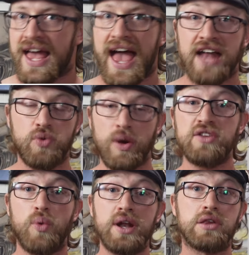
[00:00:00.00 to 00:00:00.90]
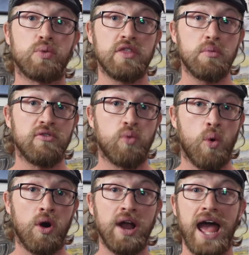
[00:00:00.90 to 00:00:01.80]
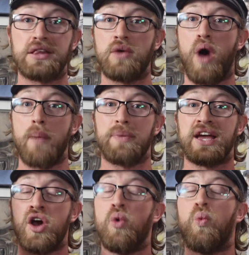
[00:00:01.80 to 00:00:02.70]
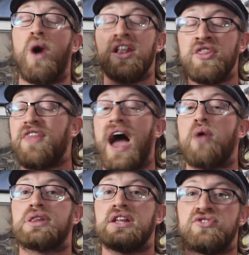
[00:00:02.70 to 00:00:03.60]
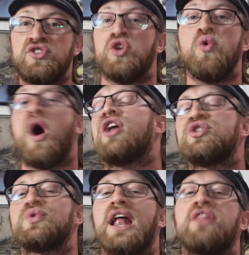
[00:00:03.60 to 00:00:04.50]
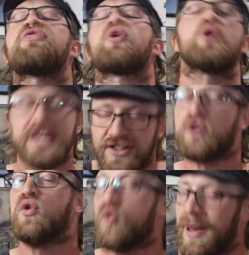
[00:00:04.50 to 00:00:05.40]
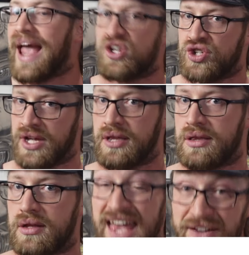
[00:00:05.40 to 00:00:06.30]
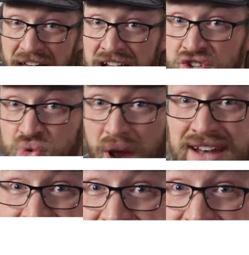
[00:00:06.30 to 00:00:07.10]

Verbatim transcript: and 2020's Rhythm of War has a whopping 1,232 pages. If that trend